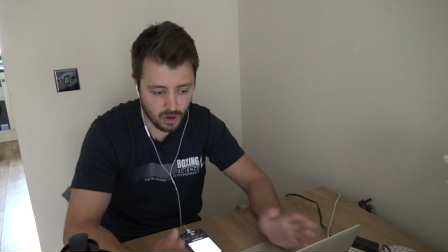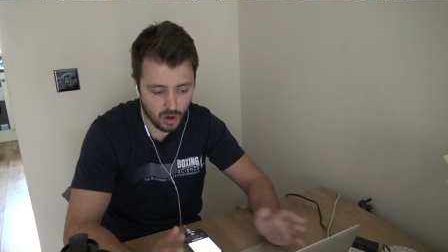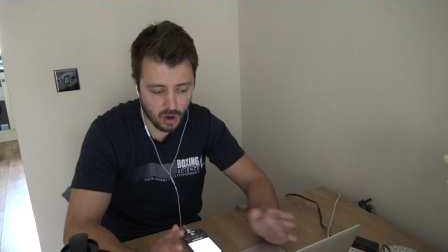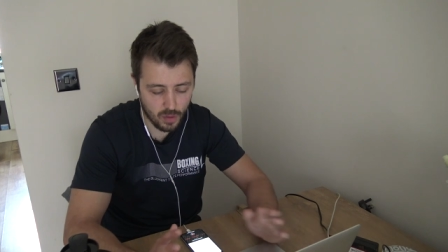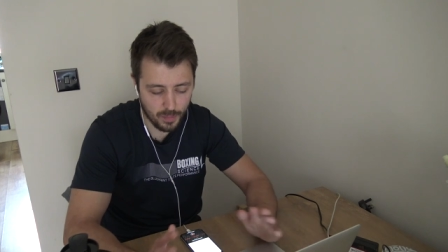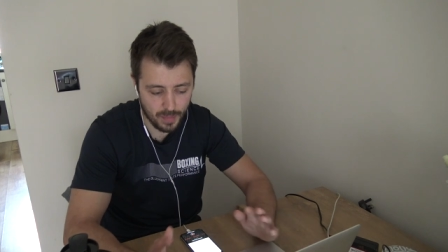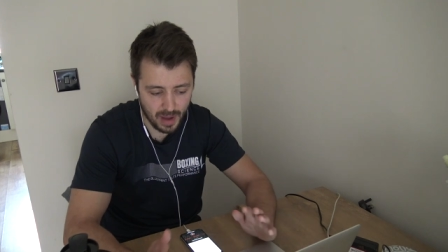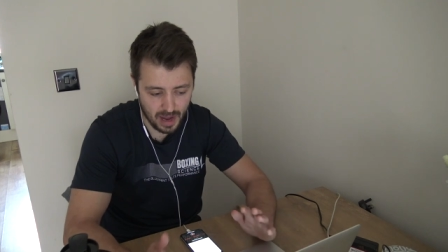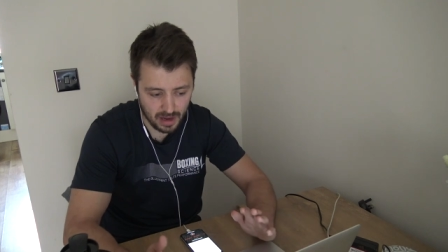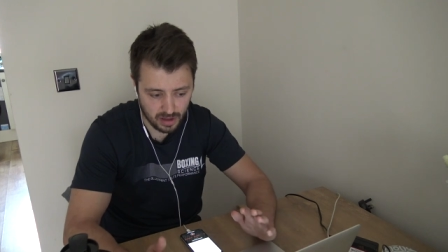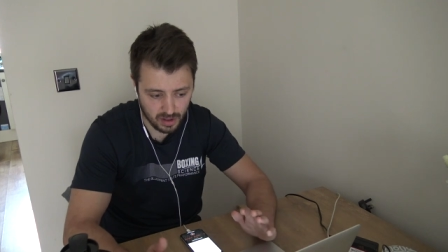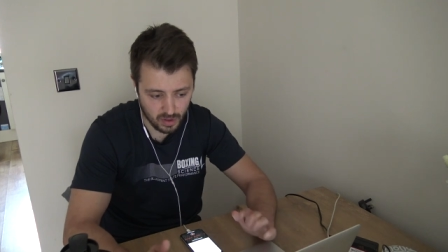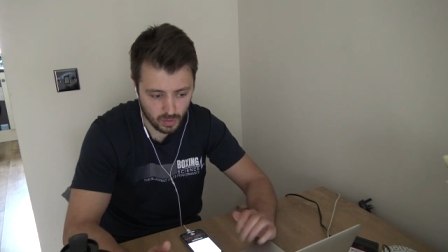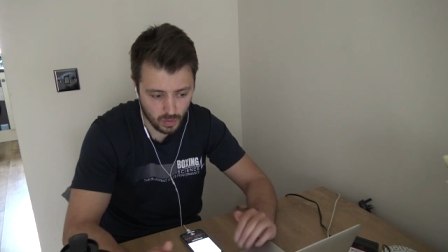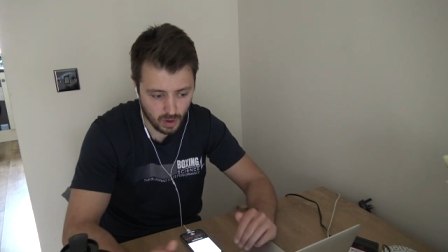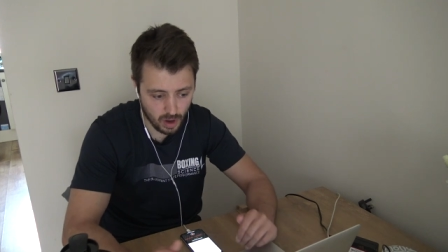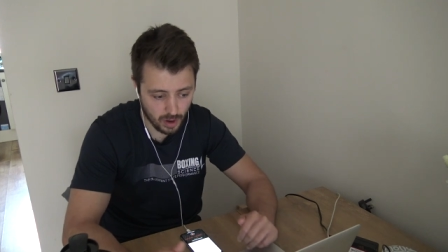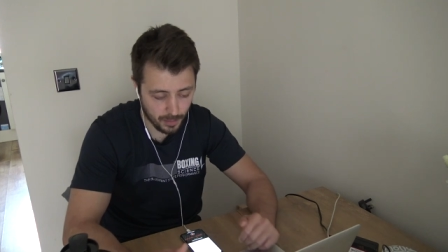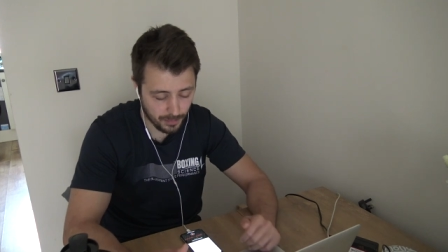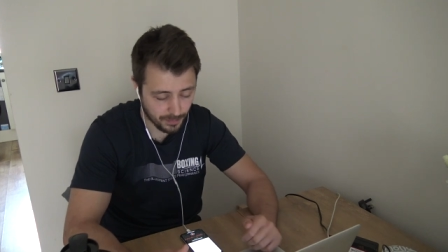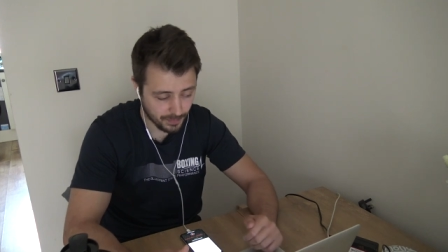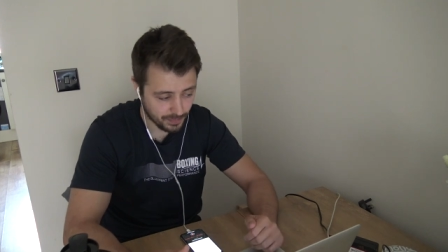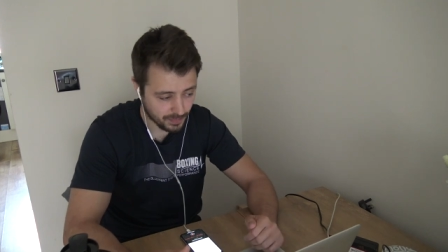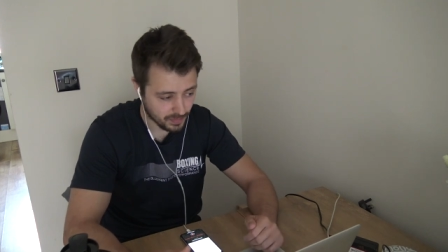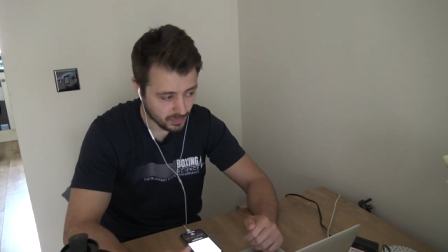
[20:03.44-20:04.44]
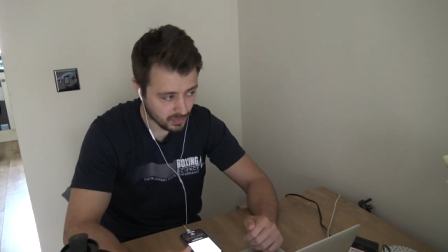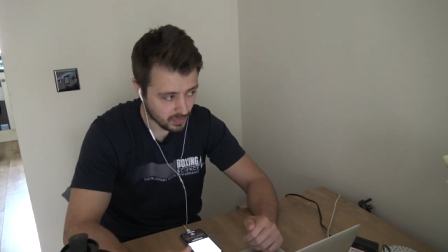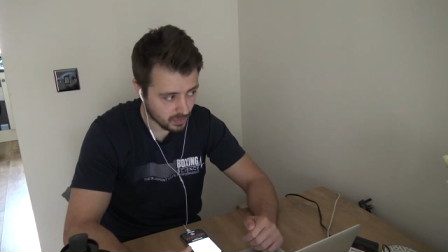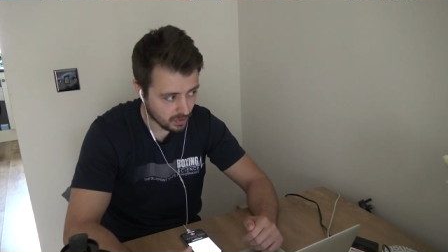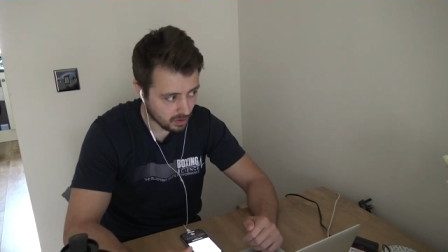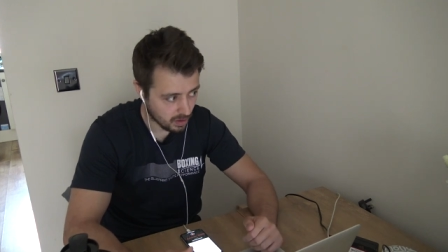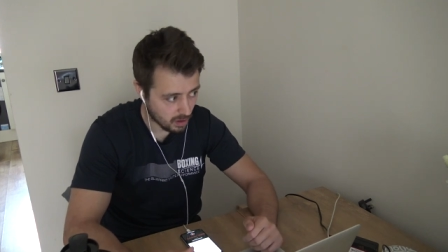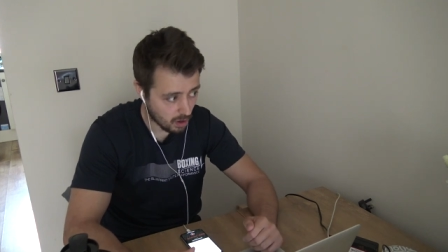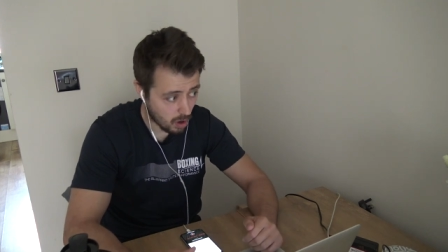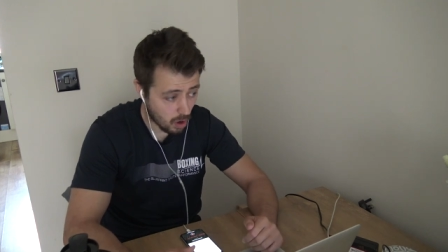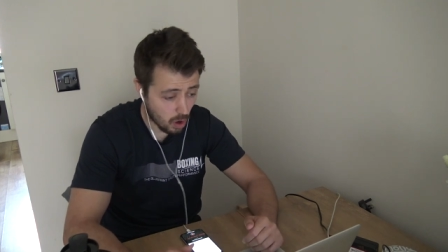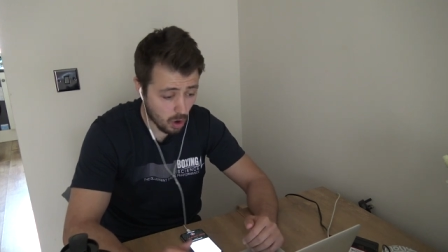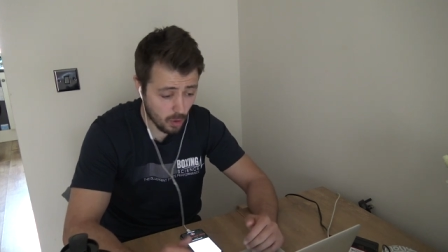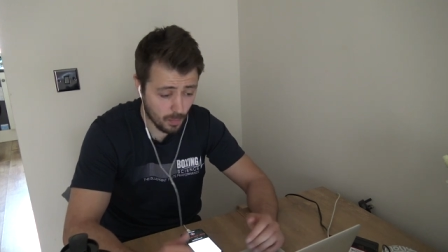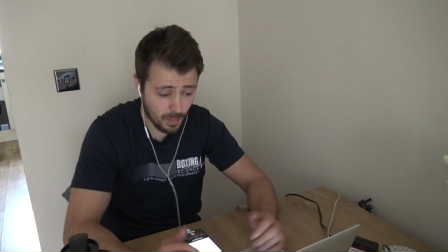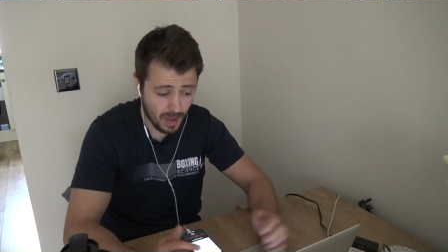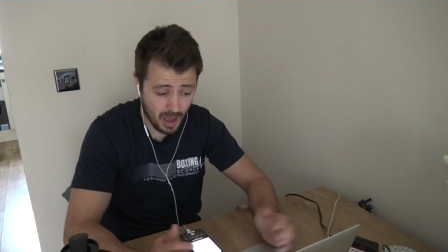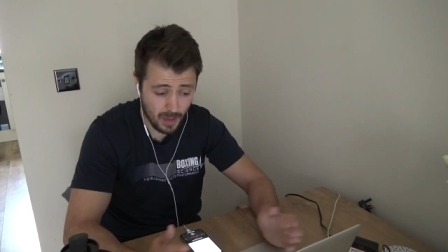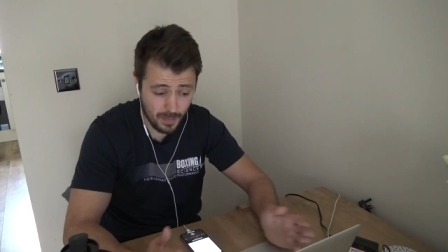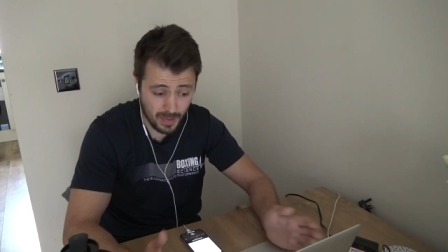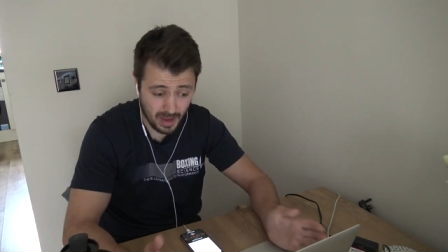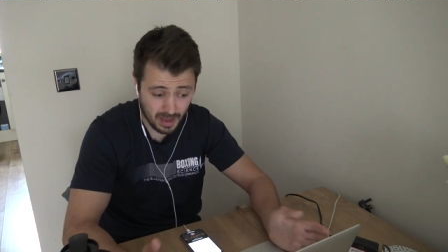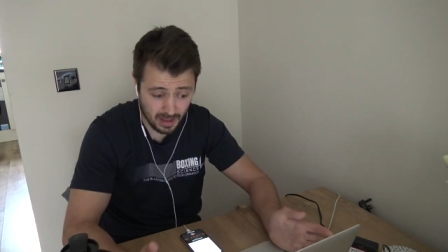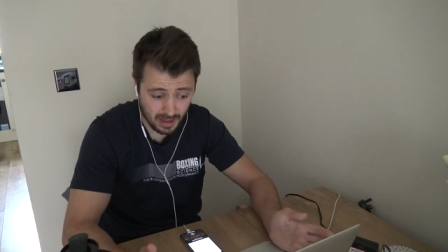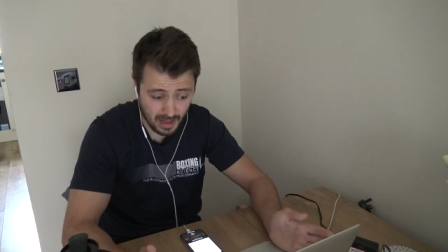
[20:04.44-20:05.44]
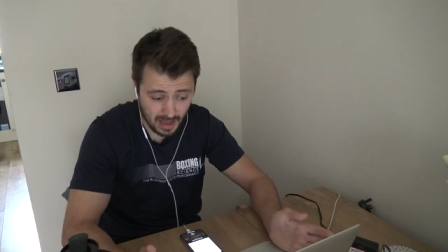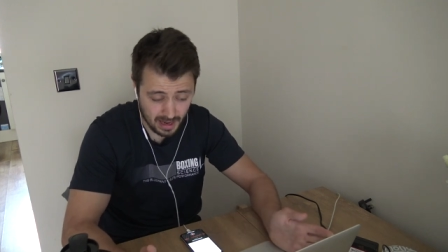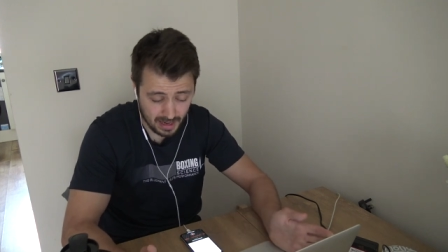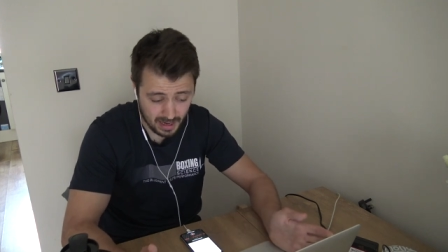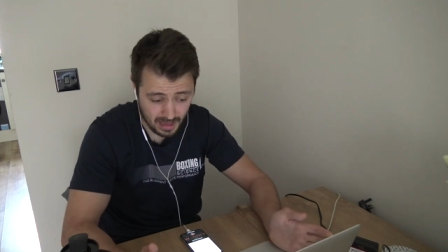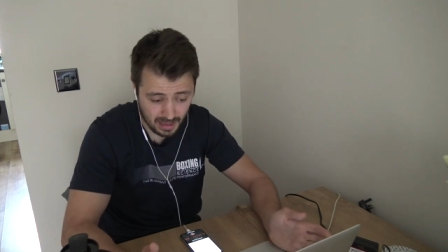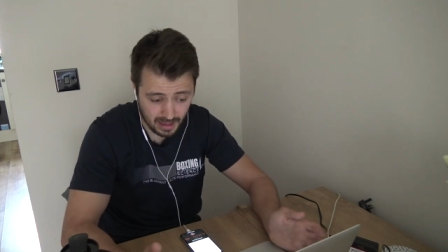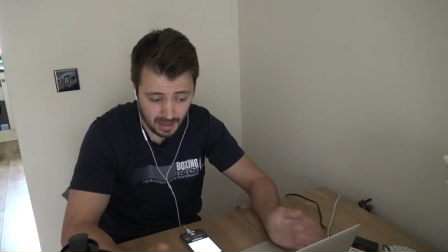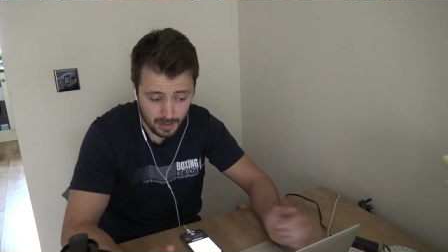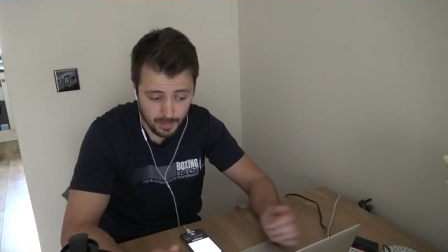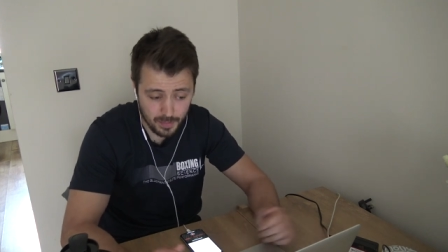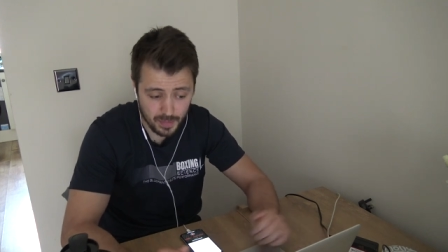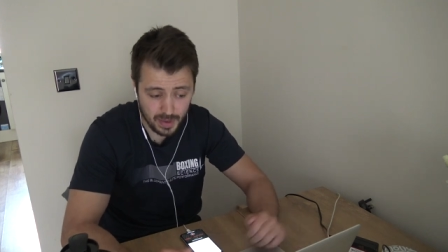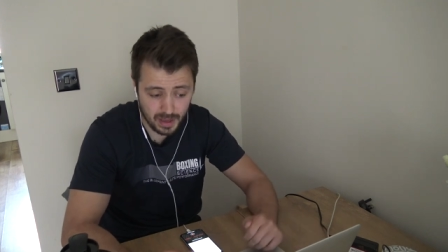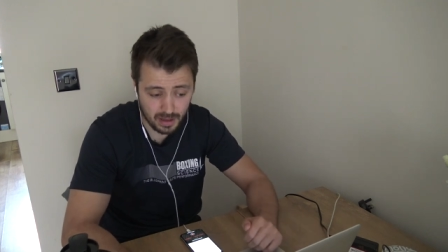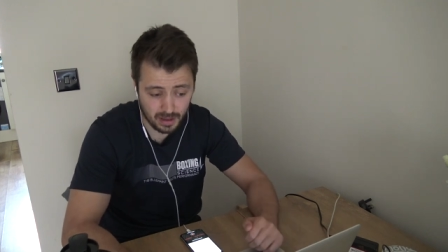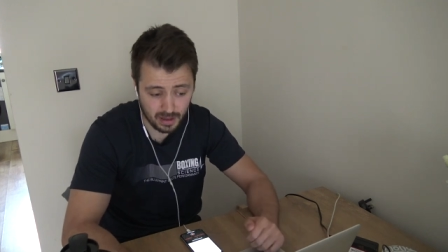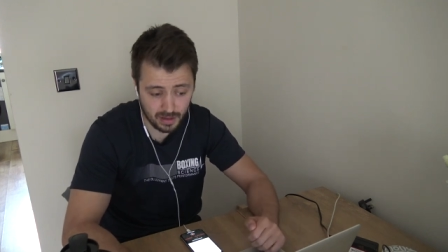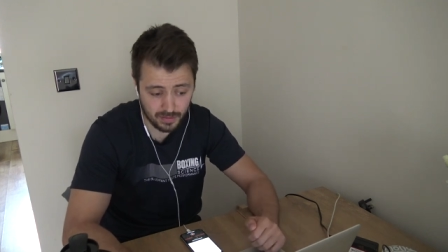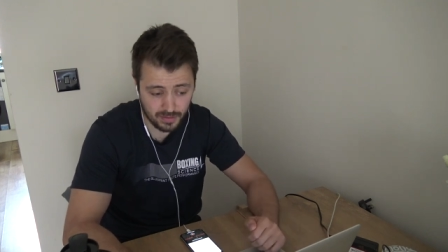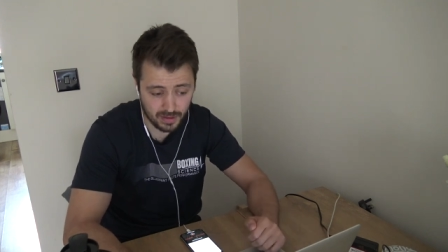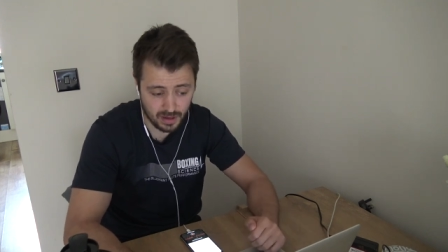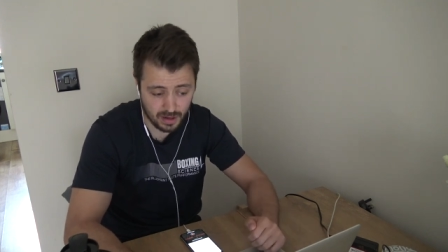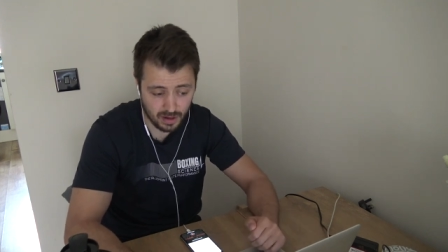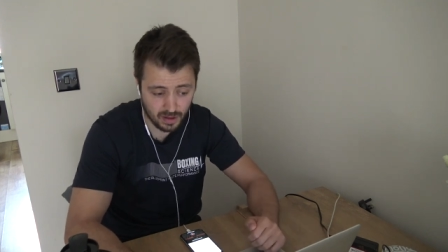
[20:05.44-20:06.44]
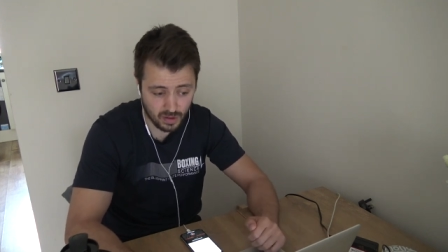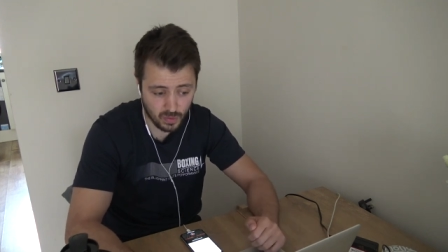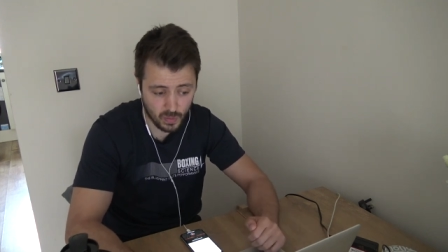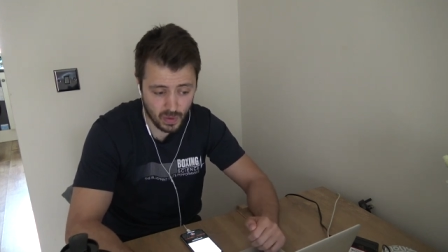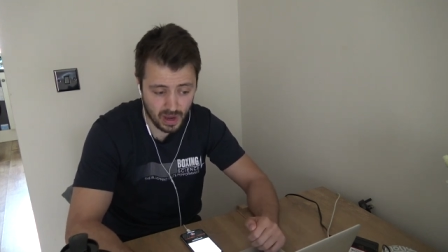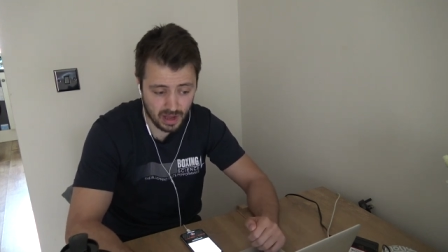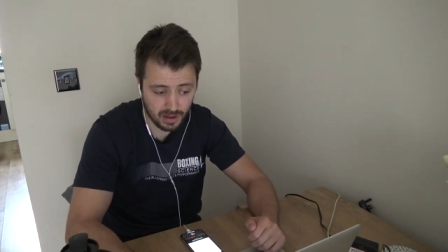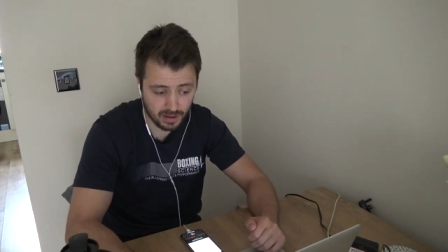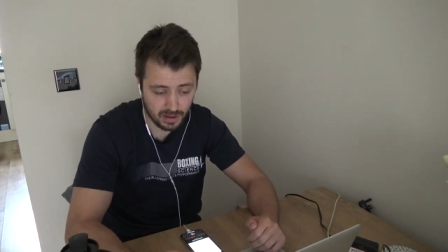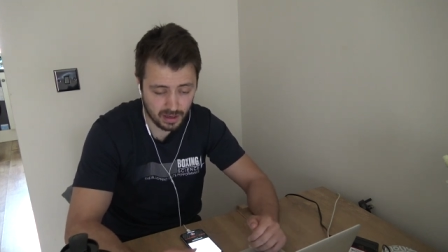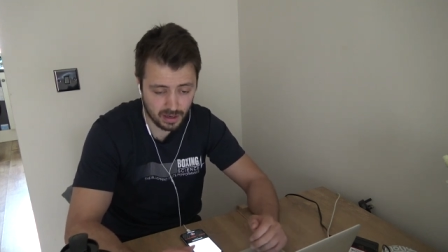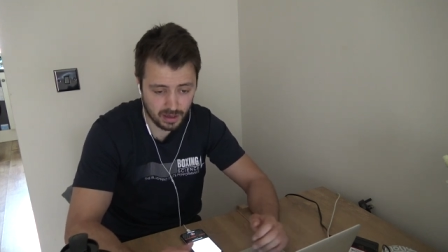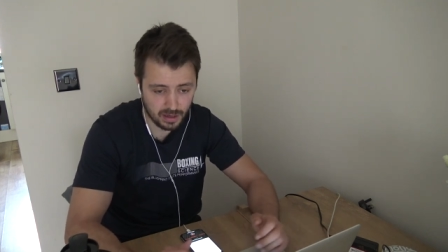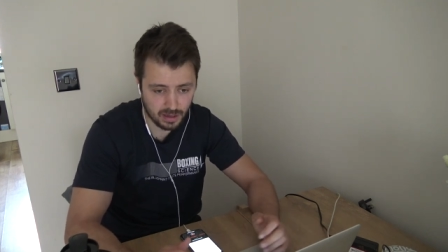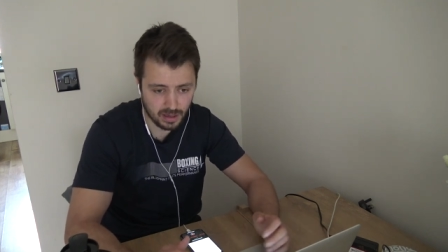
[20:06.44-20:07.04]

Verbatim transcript: or back squat, or maybe like Olympic lifting as well, your,